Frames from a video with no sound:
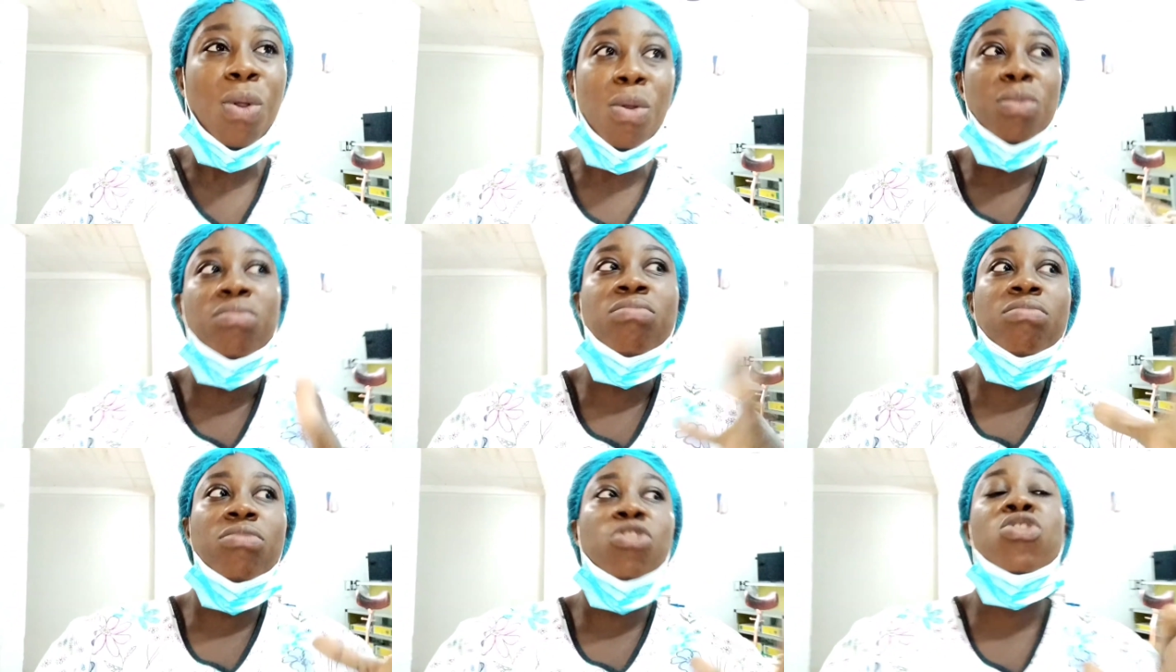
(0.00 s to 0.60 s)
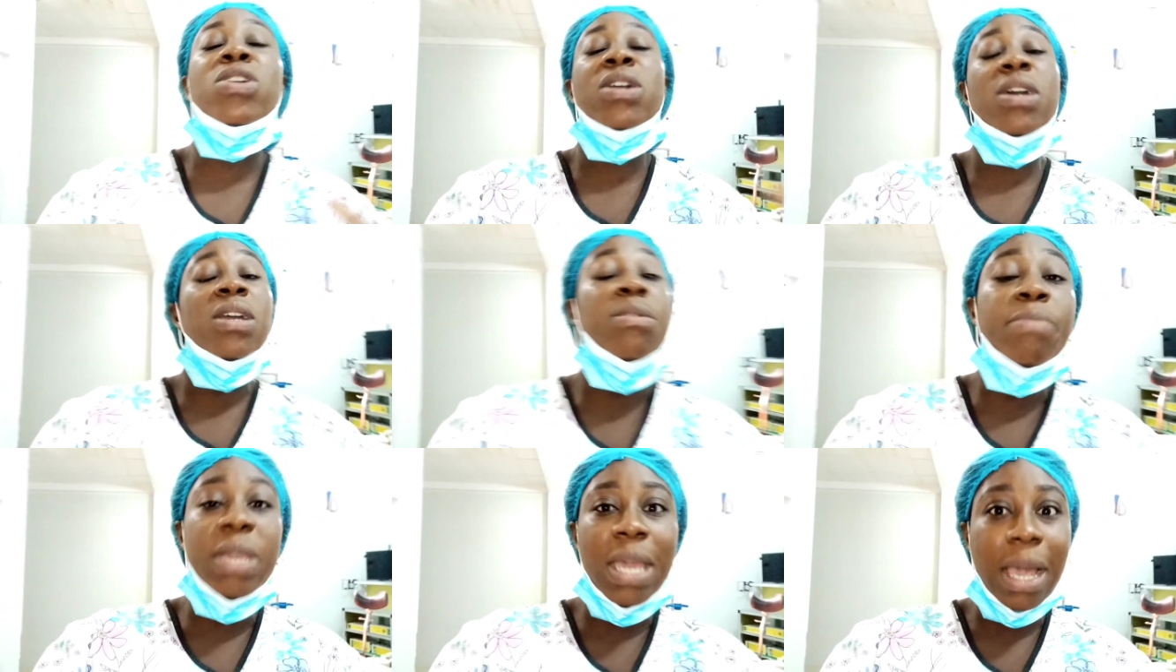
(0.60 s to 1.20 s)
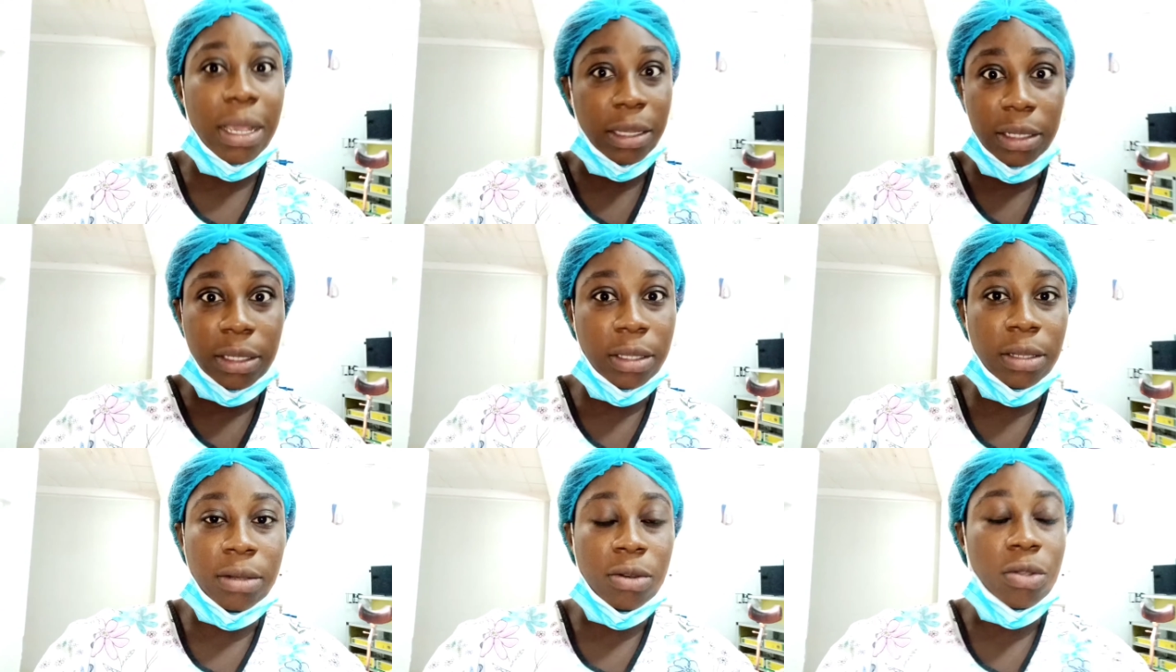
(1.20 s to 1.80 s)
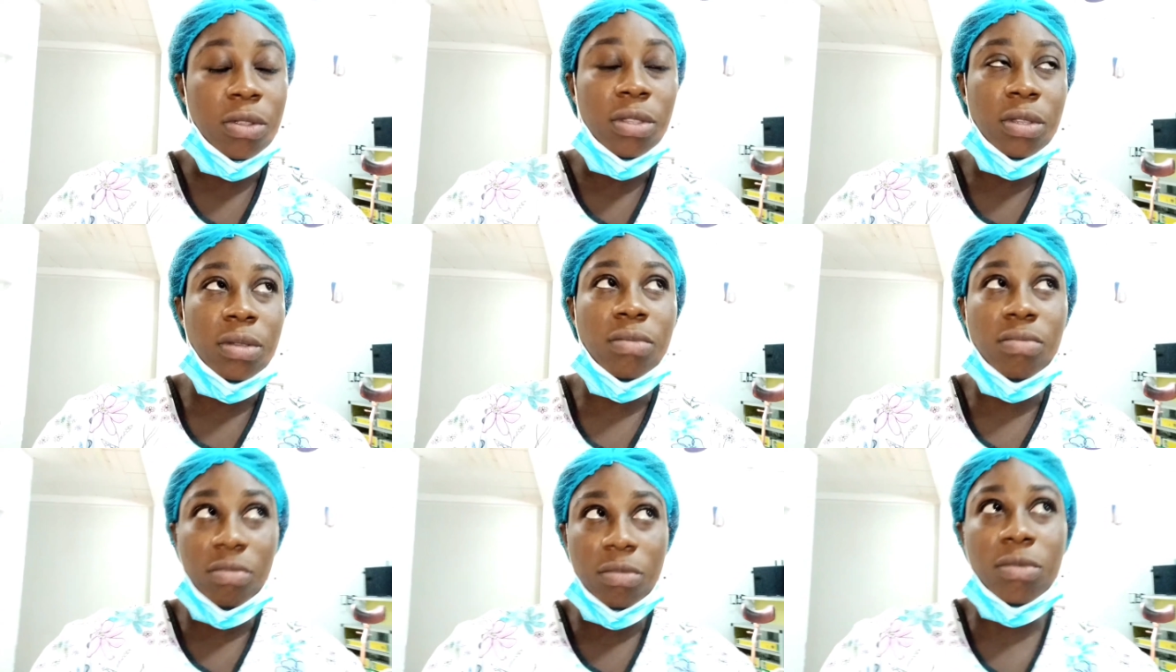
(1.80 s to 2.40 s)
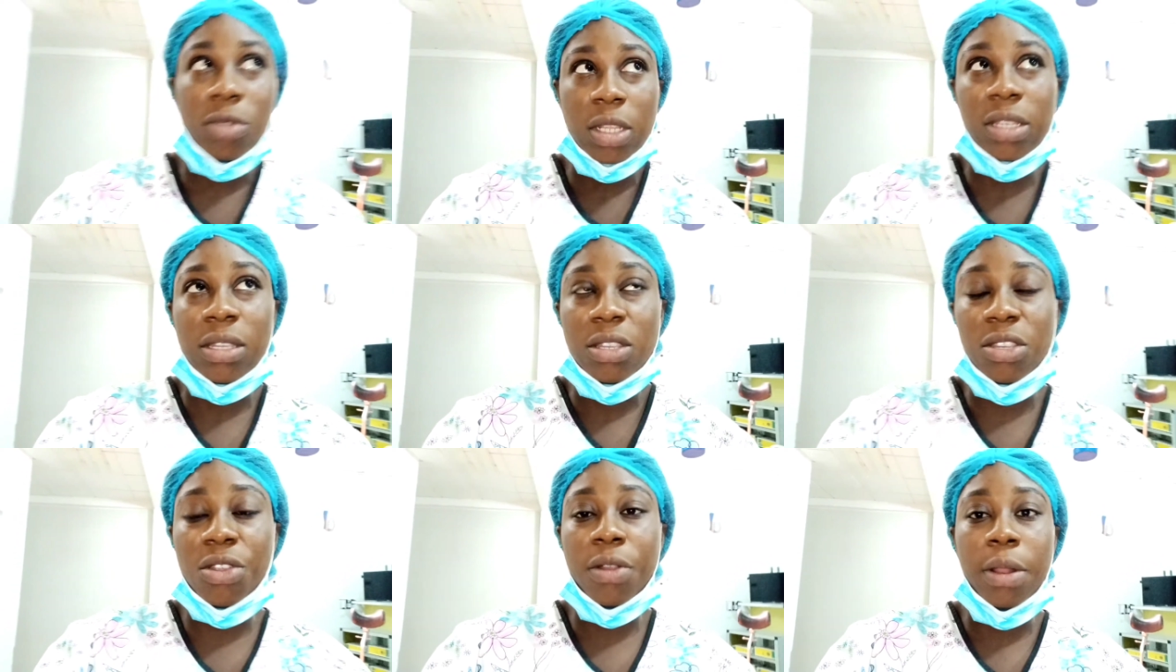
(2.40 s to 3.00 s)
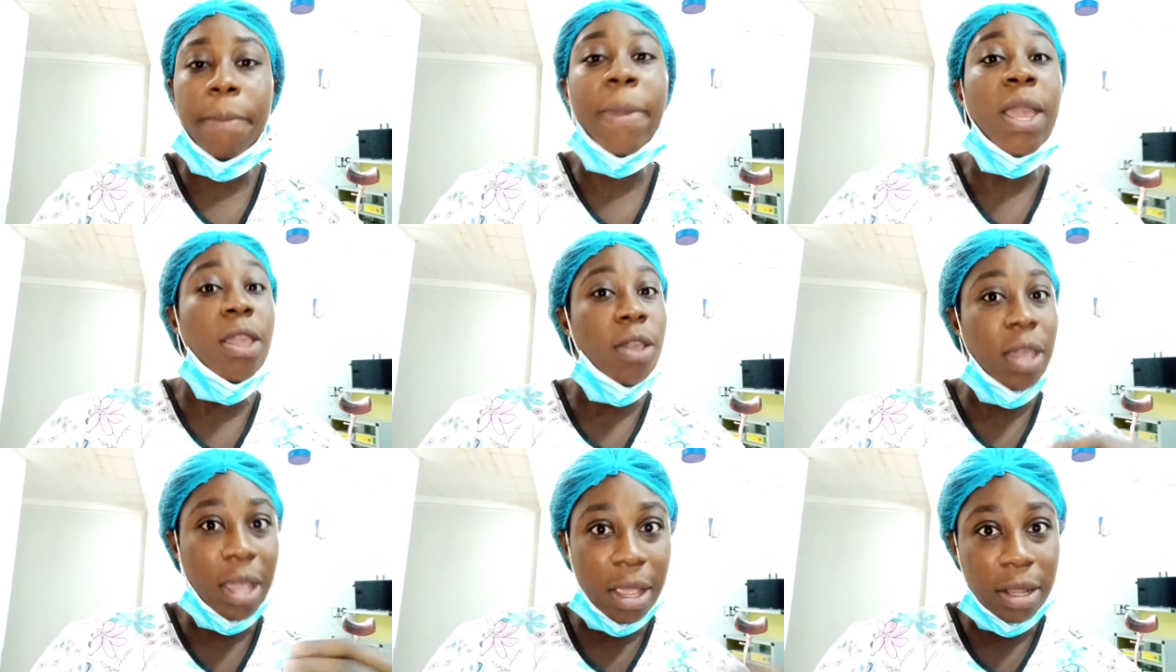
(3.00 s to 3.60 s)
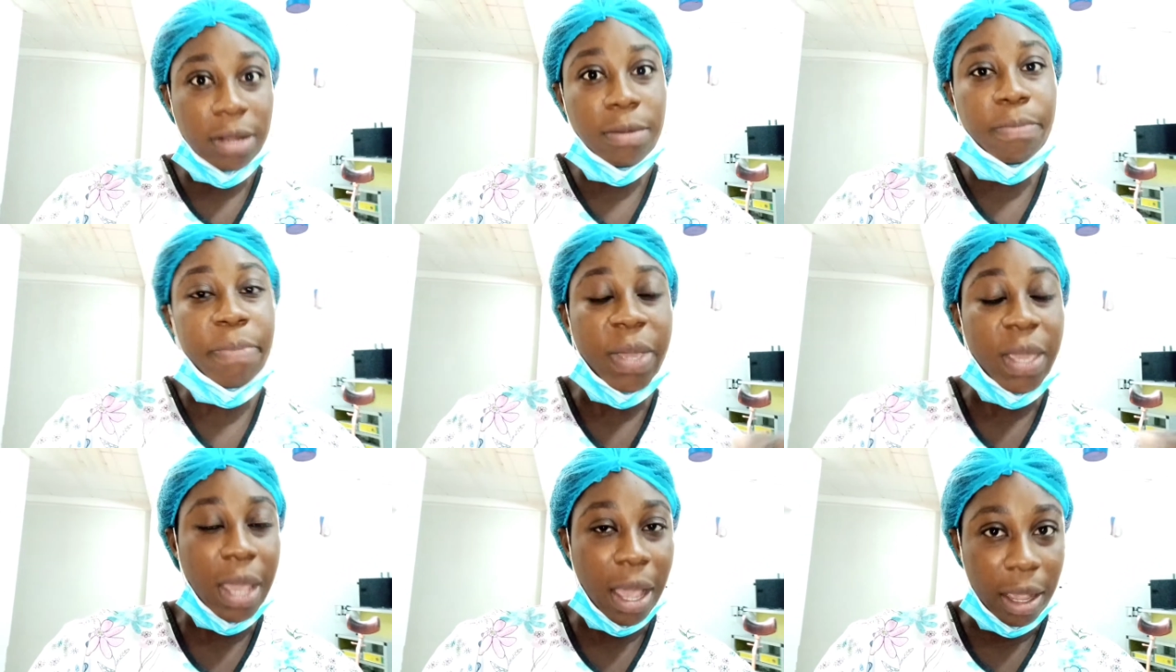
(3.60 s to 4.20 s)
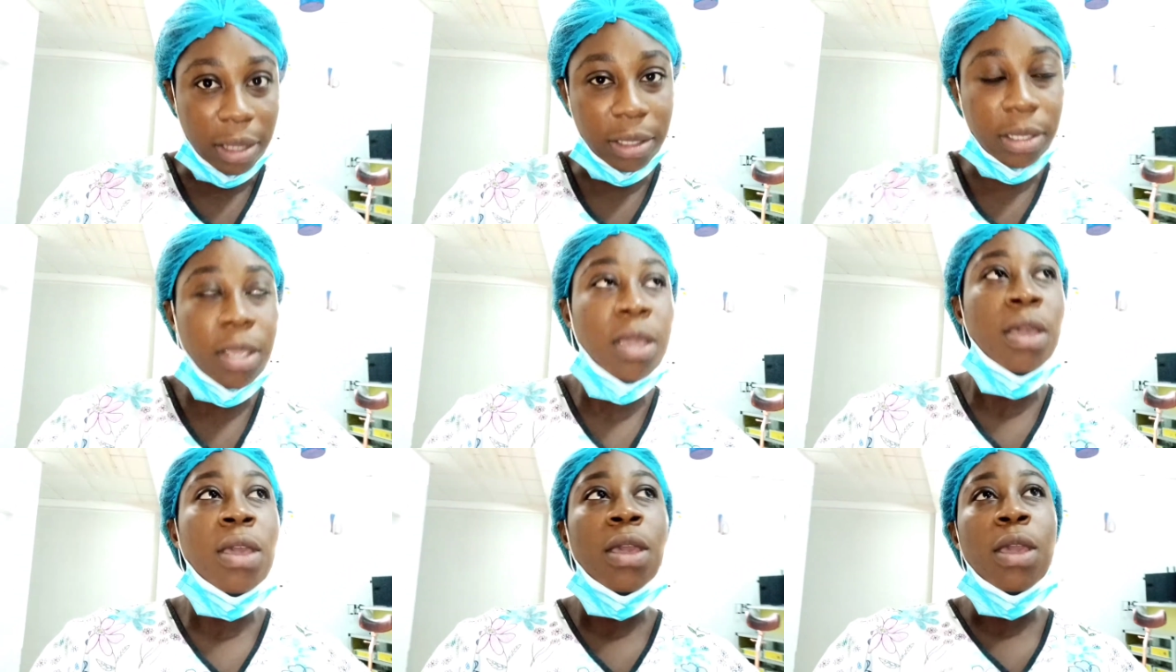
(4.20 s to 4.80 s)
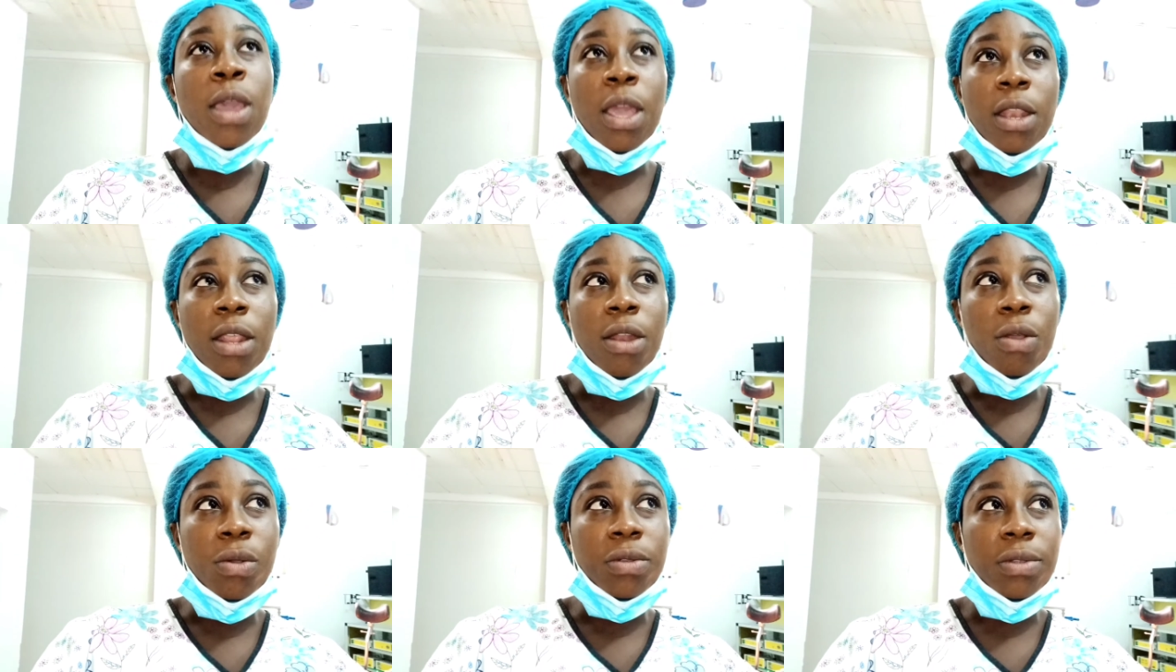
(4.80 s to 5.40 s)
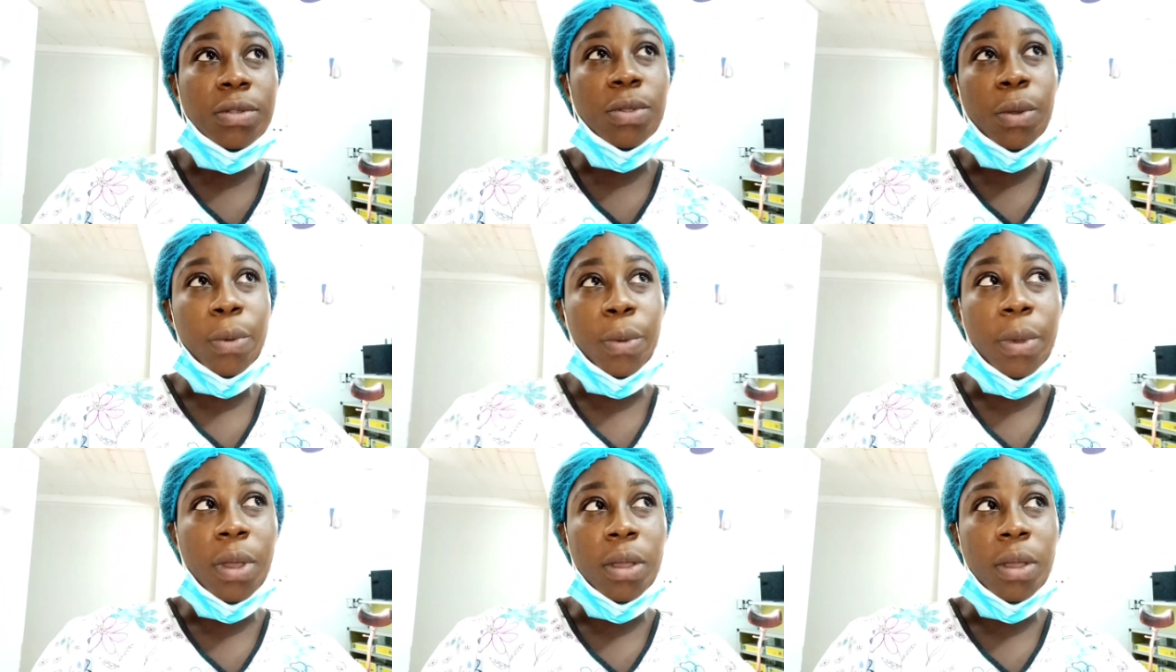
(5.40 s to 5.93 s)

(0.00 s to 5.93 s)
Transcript: or you can be asked, not necessarily, but you can be asked. And then also